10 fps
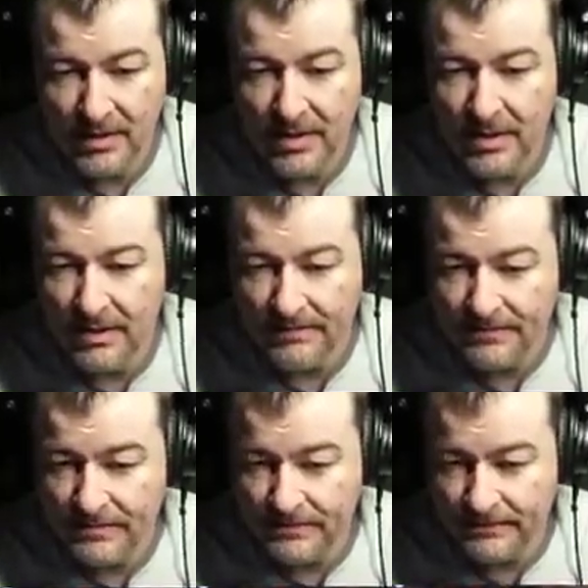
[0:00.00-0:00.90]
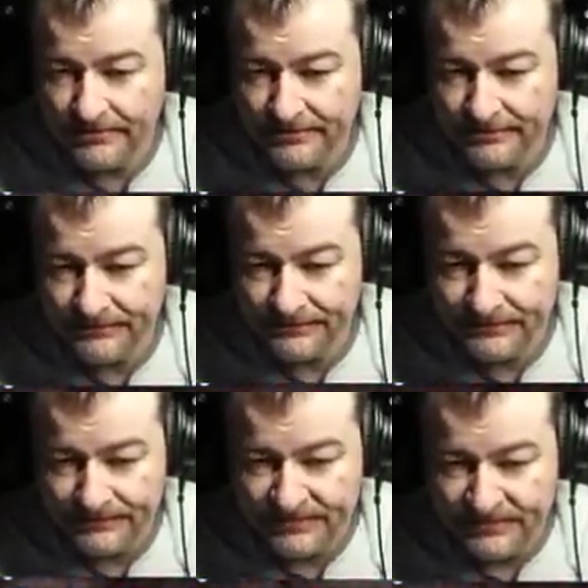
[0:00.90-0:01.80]
uh, I mean, you've been
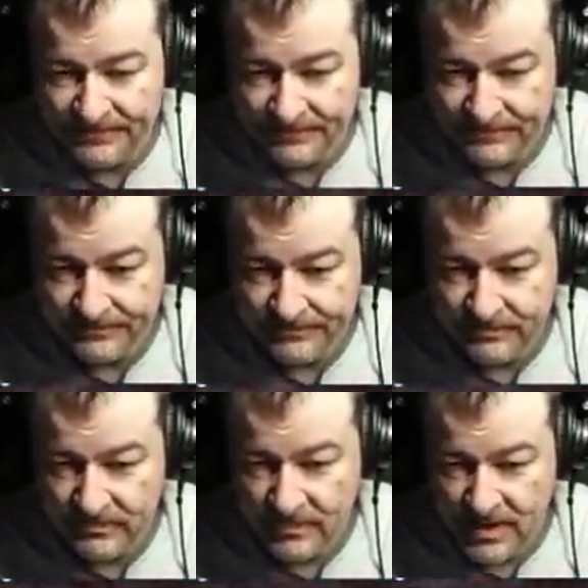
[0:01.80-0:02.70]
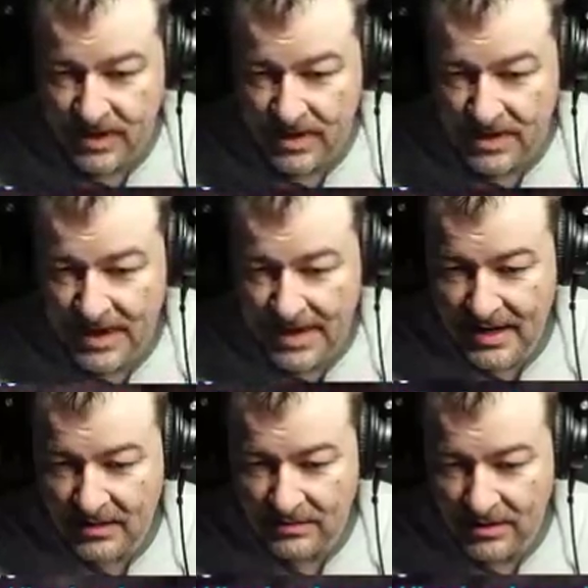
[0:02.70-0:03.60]
wanting it for a while. Yeah,
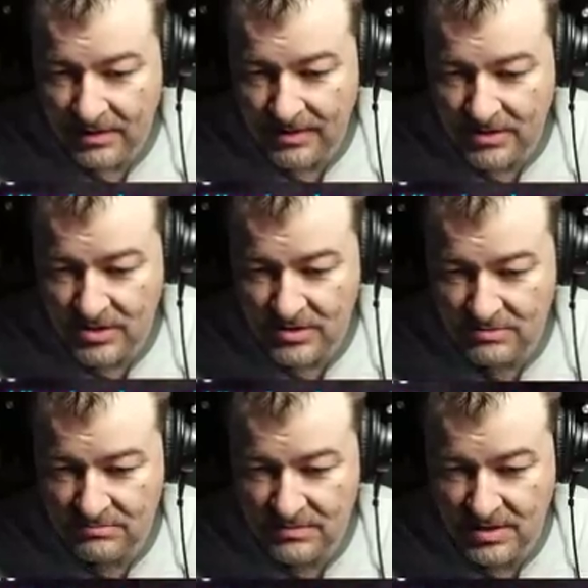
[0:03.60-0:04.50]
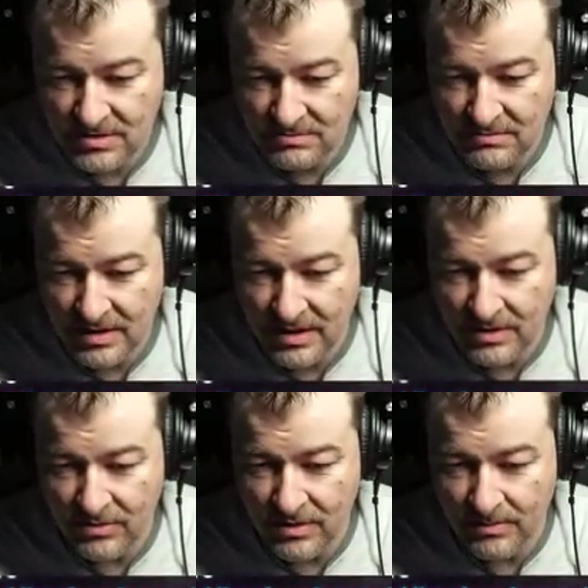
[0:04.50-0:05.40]
I mean, just because I
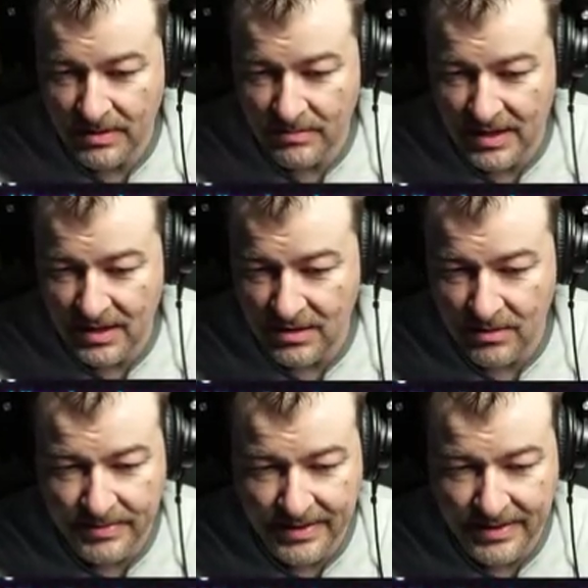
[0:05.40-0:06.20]
know it'll be big and it'll be